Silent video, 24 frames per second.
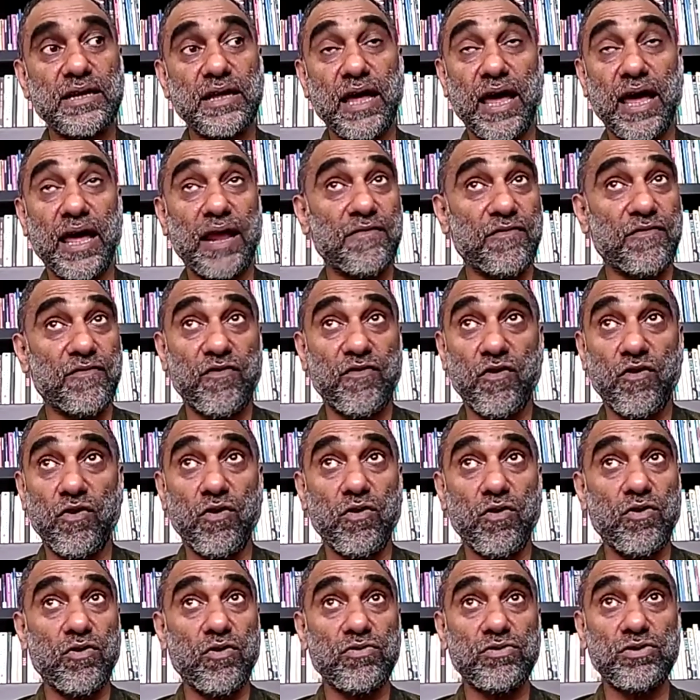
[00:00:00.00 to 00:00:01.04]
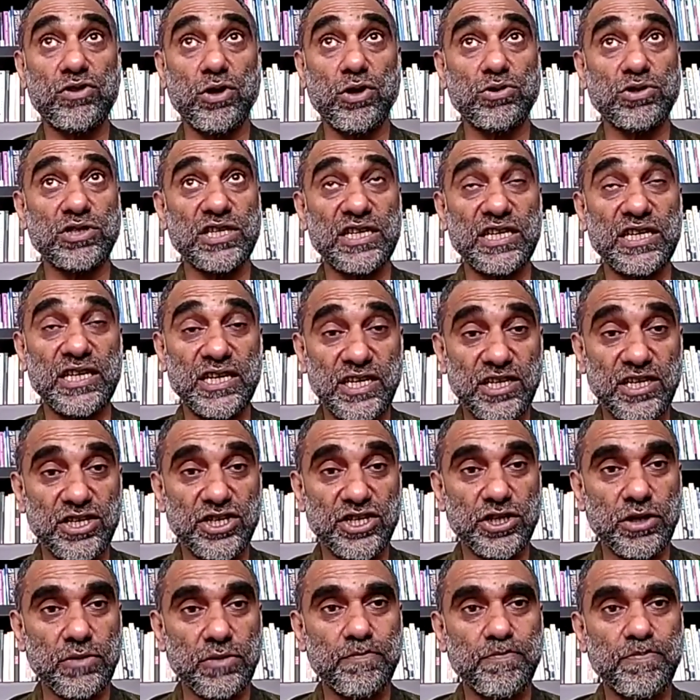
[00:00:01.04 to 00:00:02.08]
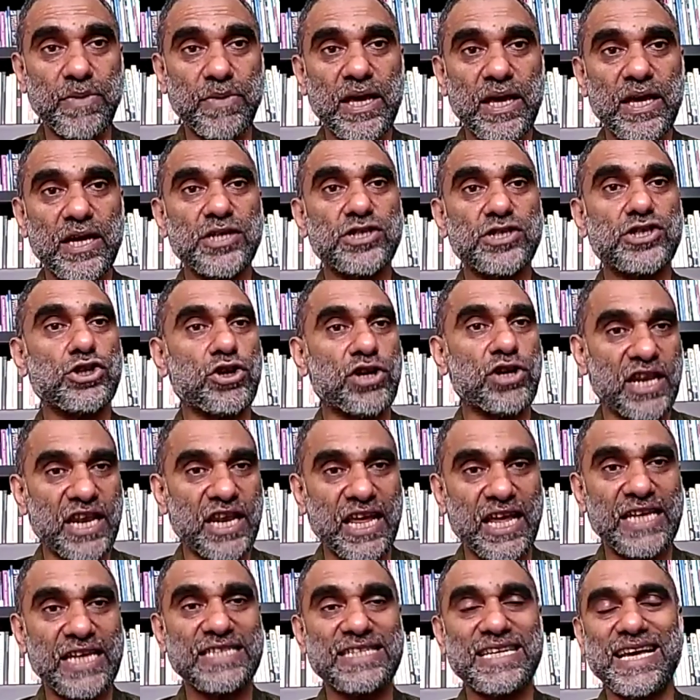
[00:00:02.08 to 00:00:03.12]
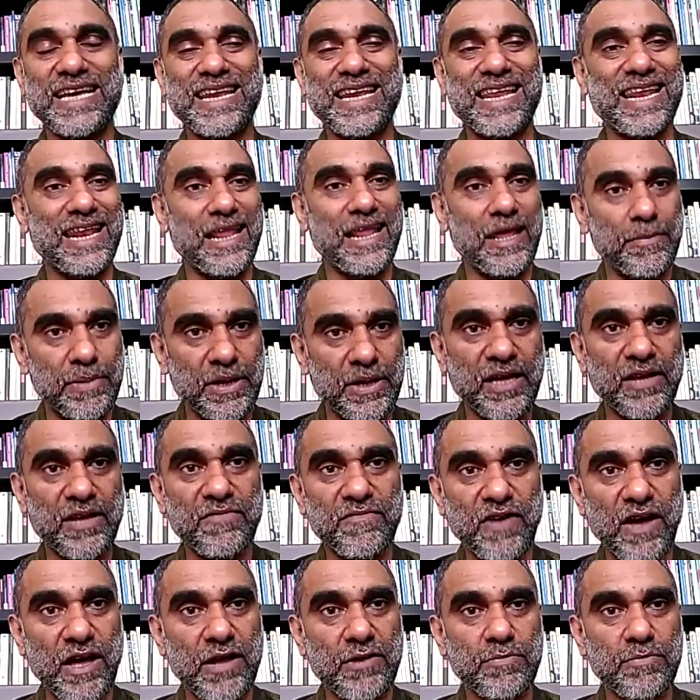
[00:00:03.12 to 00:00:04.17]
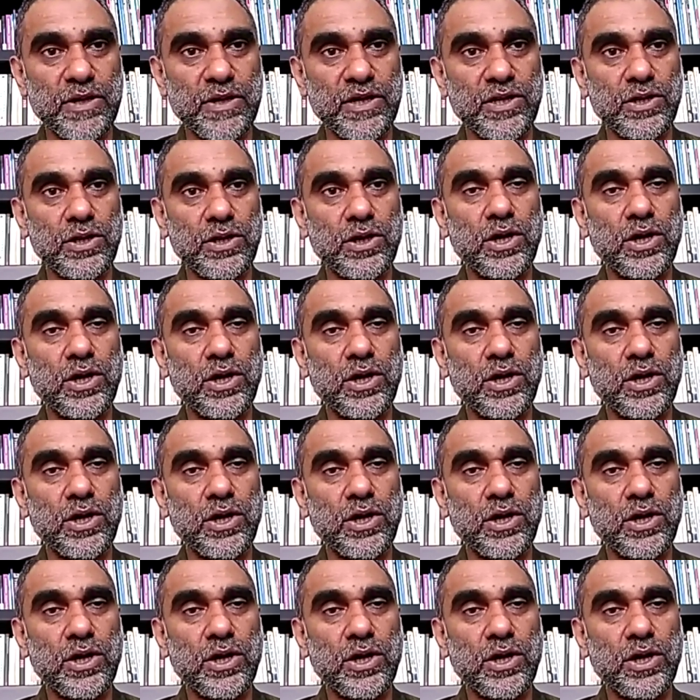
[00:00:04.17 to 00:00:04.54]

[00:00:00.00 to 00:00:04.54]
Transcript: and for those in leadership is create an enabling environment